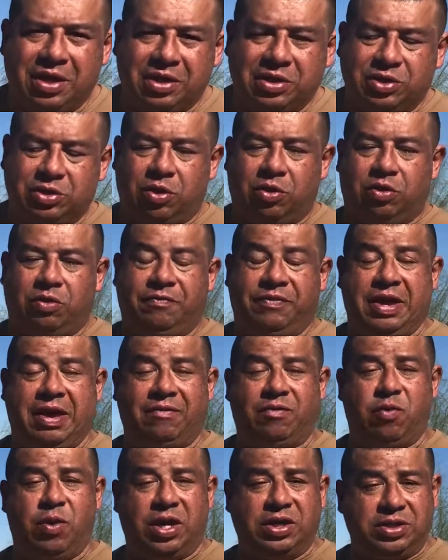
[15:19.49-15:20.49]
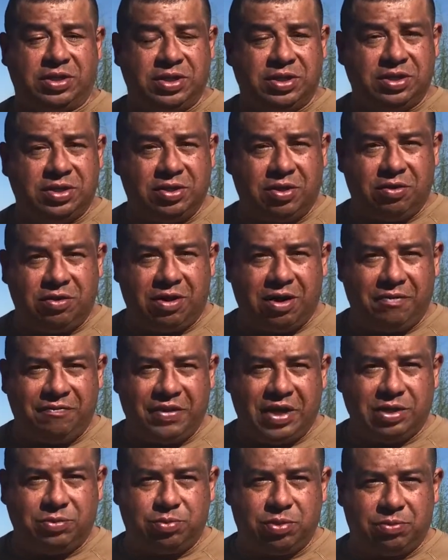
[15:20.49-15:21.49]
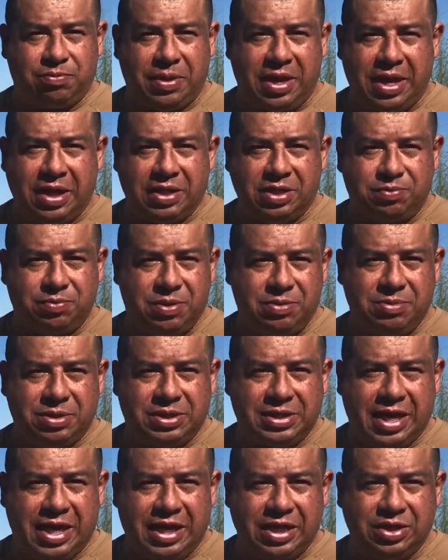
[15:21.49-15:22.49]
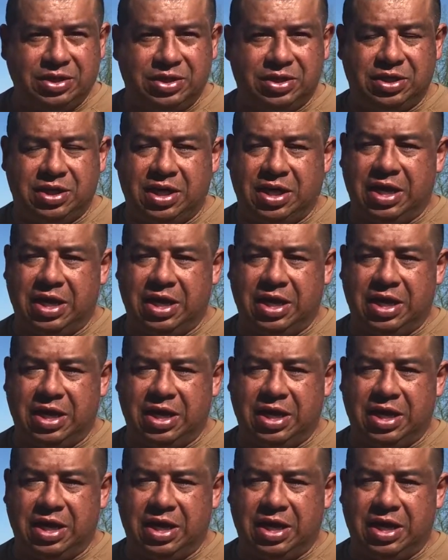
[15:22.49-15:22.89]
So if you have questions, go to our Facebook page, Pima Sage.